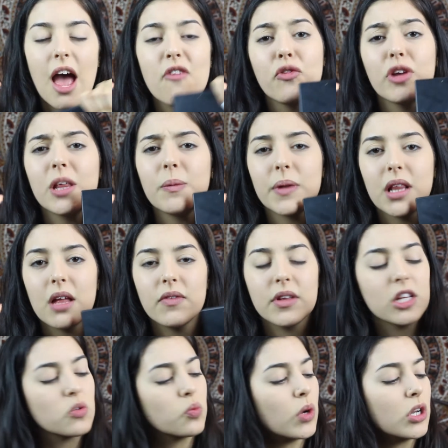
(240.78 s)
I've really been
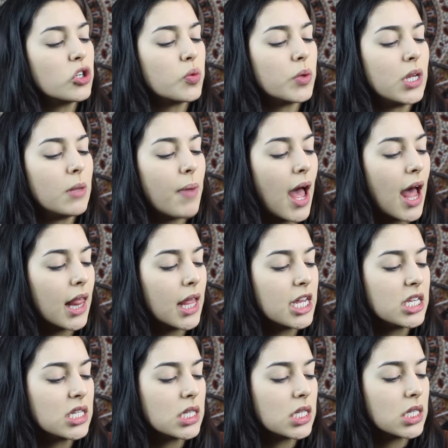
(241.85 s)
loving the 120
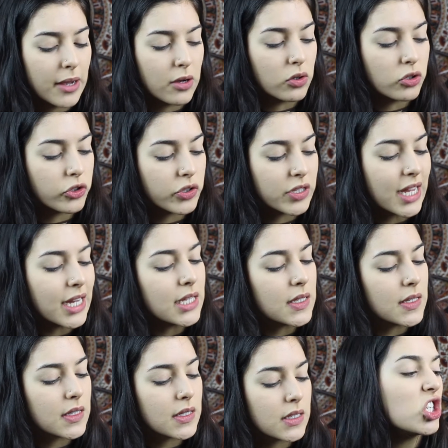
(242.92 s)
palette by Coastal
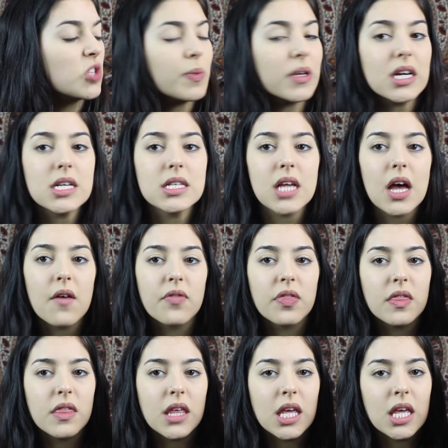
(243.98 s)
Scents just because of
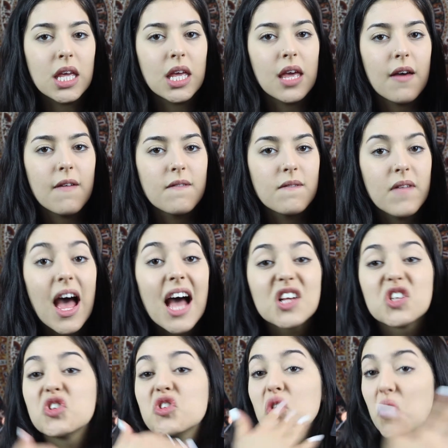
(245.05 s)
the
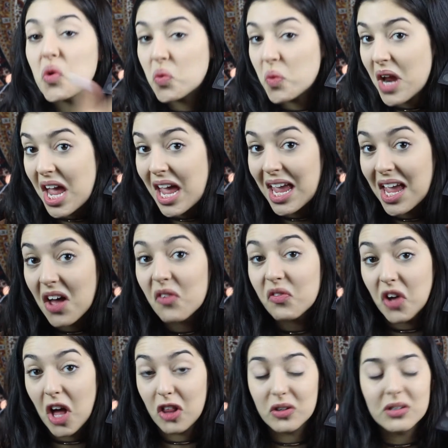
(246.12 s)
vast array of
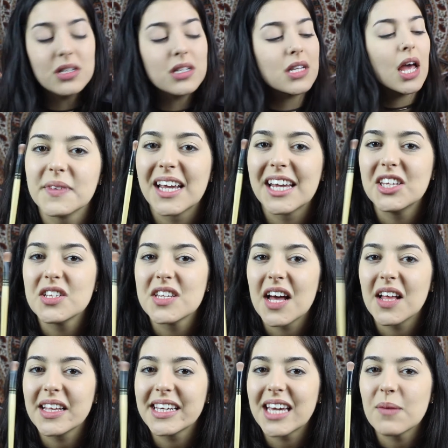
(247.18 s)
colors. Can you
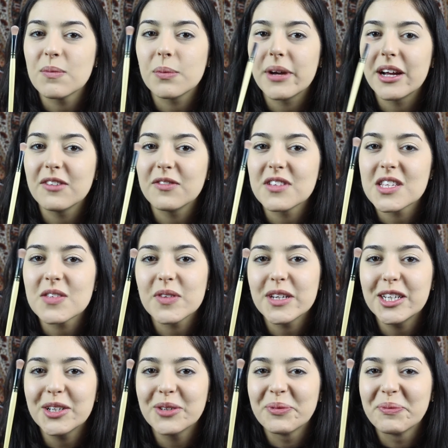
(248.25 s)
tell I came prepared for this
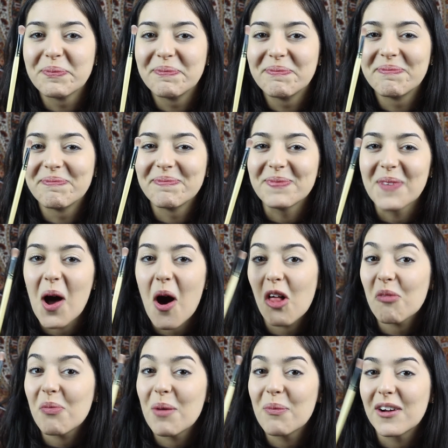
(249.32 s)
video?
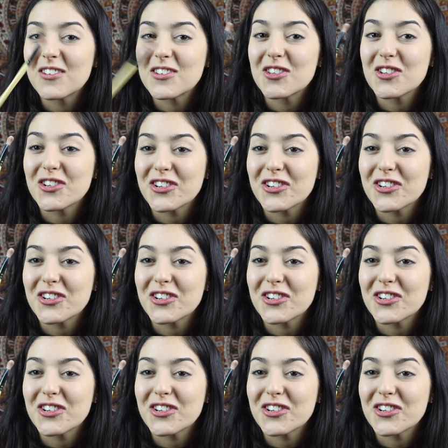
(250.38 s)
All of my brushes are